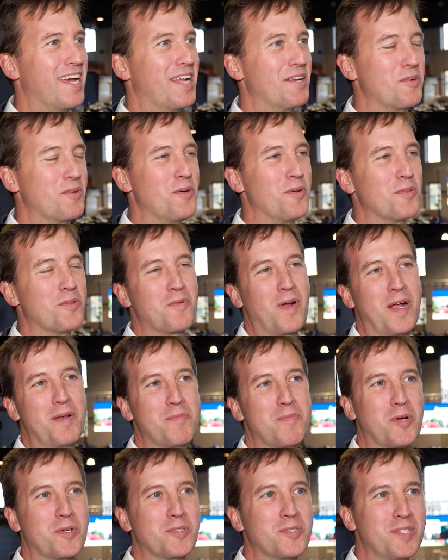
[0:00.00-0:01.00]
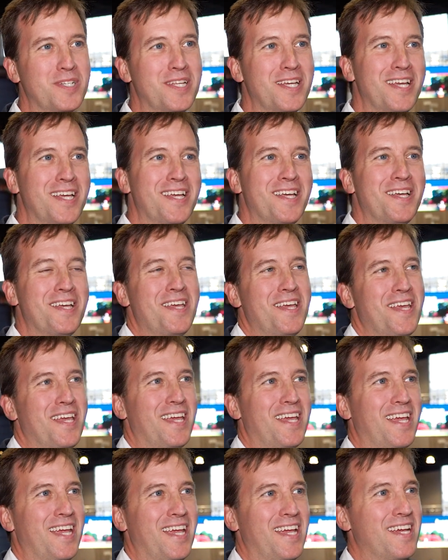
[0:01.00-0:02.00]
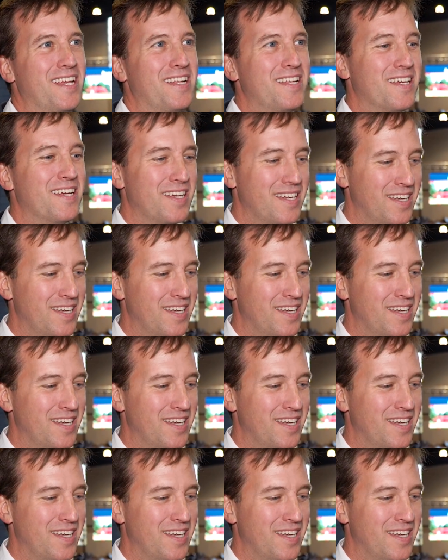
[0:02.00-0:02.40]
had called the right person. And